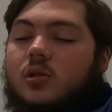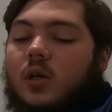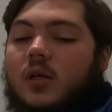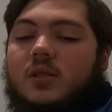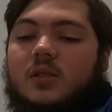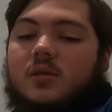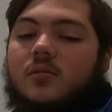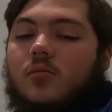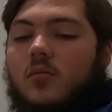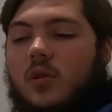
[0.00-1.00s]

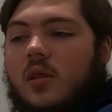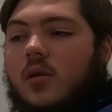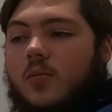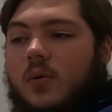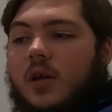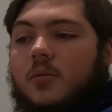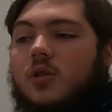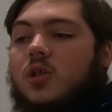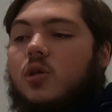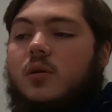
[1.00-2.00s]
Does it be able
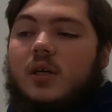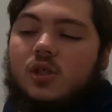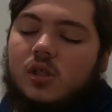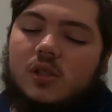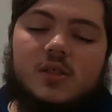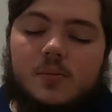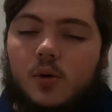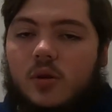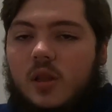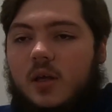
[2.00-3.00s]
to do that just
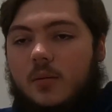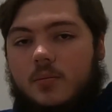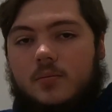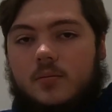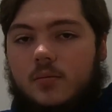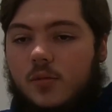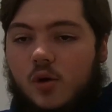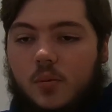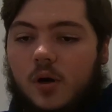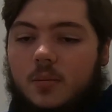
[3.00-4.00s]
smoothly?
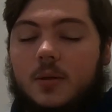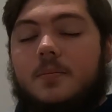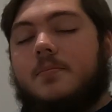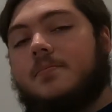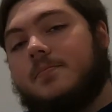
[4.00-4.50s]
No problem.